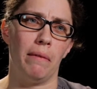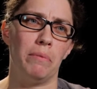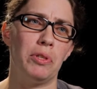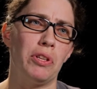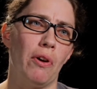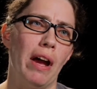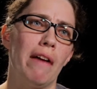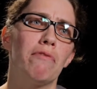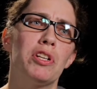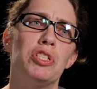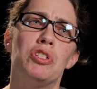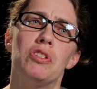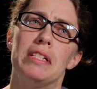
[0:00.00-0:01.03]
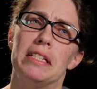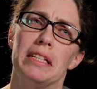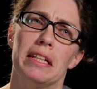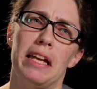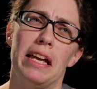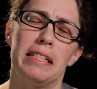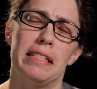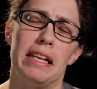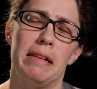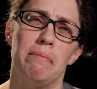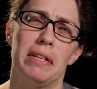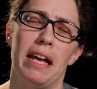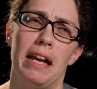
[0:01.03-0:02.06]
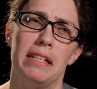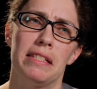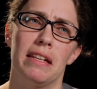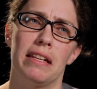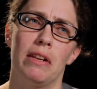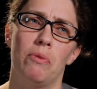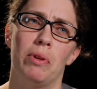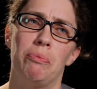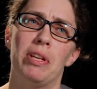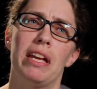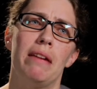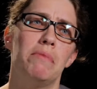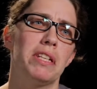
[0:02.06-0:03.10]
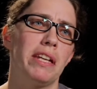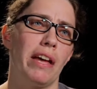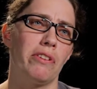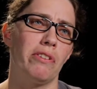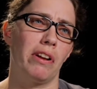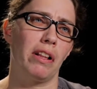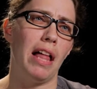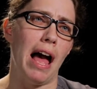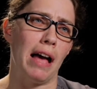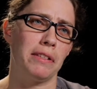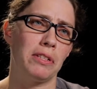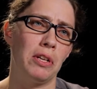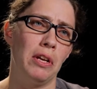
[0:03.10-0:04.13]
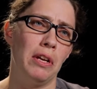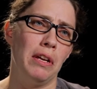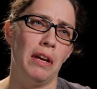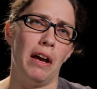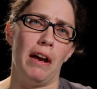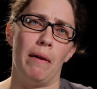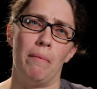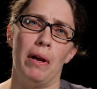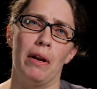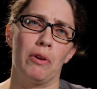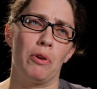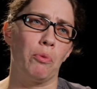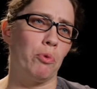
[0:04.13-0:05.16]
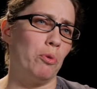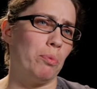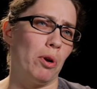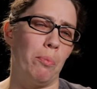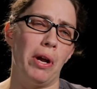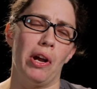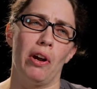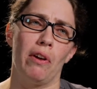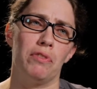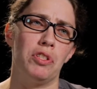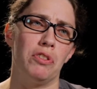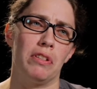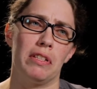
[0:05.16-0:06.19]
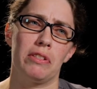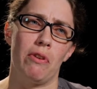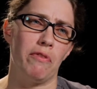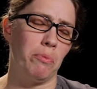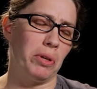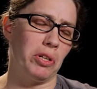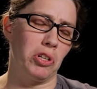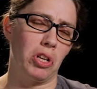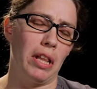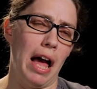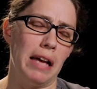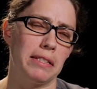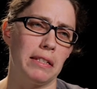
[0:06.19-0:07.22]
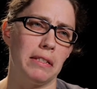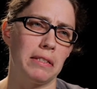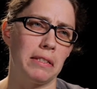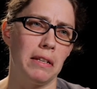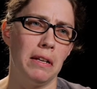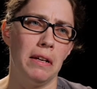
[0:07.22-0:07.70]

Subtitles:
So every student did the same case study, and when we came together in class, a group or a pair of students, however big your class is,